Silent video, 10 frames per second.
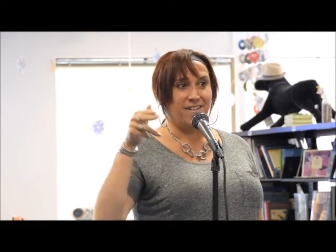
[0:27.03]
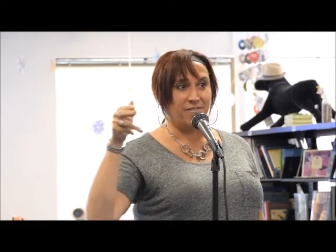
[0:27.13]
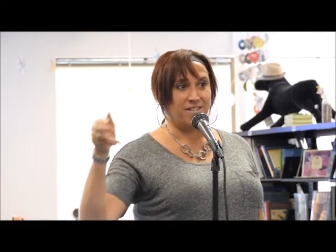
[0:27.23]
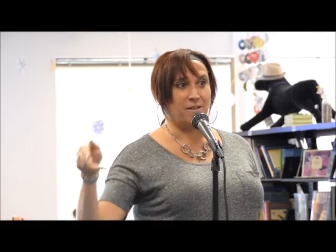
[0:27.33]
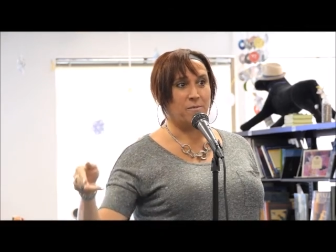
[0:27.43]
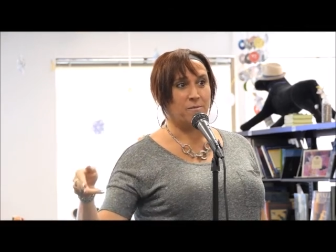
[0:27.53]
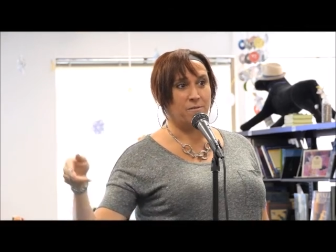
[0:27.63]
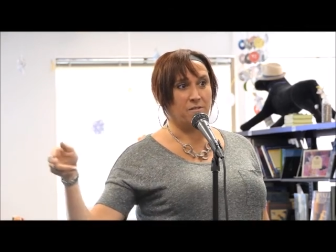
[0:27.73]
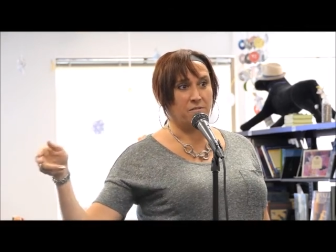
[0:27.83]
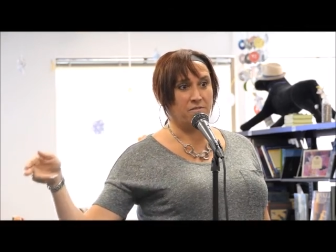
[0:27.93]
at the
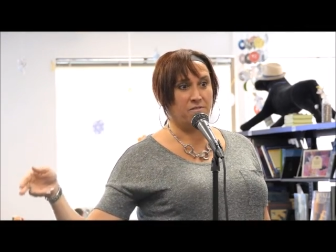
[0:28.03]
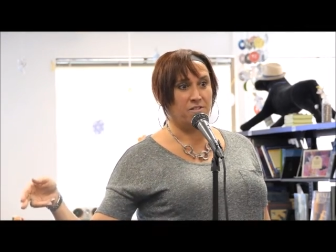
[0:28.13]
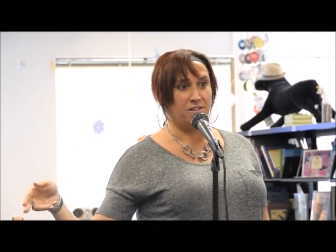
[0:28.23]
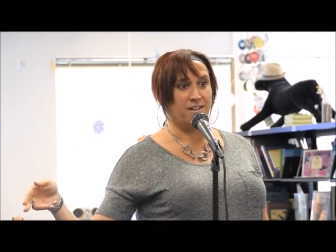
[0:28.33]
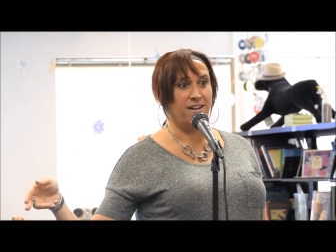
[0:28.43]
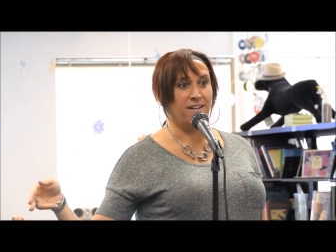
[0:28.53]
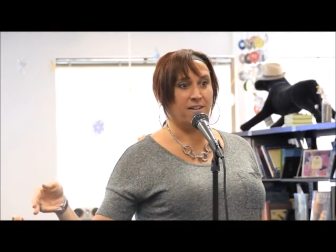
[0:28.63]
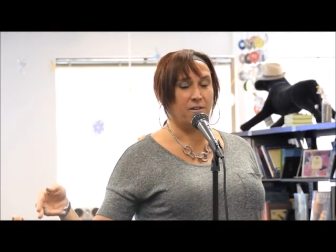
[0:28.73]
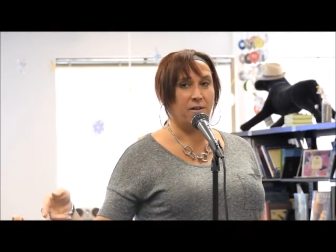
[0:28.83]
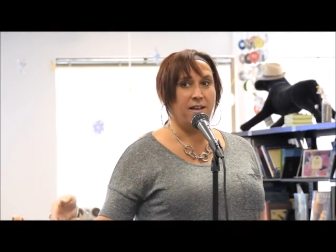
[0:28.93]
suburb of
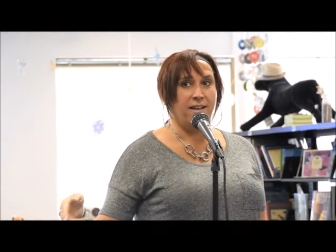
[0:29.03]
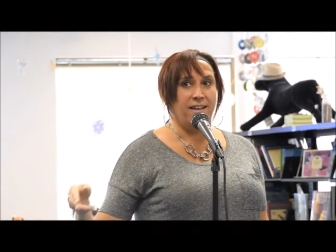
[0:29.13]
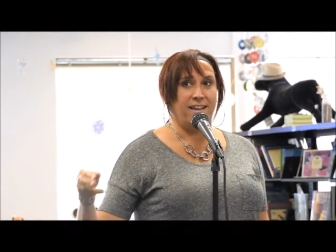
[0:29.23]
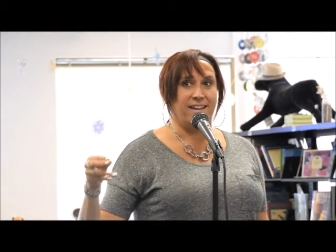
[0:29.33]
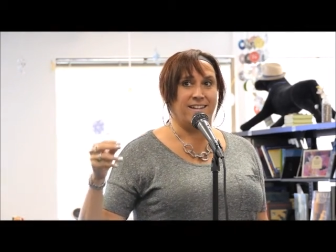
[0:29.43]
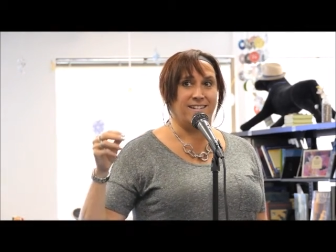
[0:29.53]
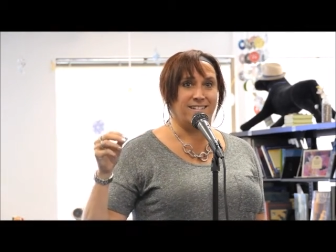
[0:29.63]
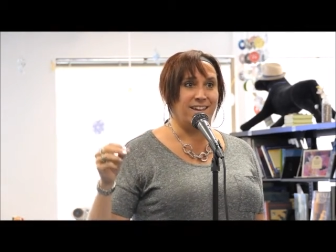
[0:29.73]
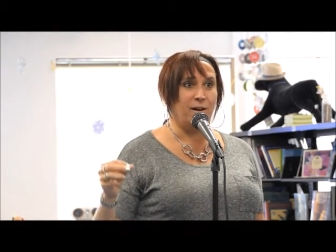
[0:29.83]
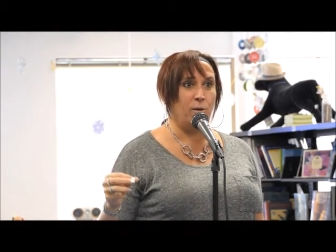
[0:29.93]
Chicago, right. and it
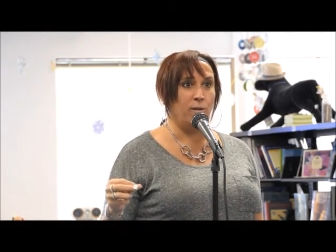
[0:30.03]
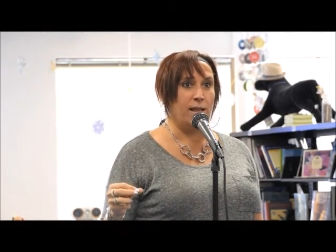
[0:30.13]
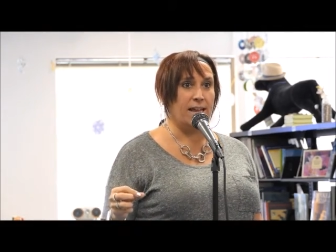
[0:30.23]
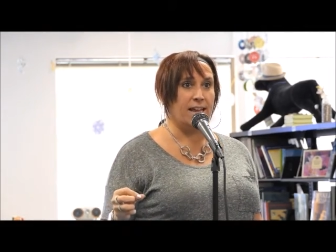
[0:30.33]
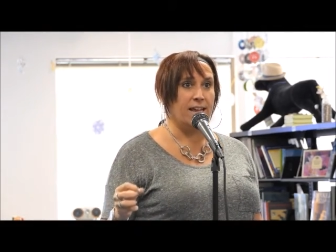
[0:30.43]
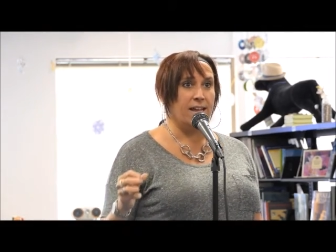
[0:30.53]
is now like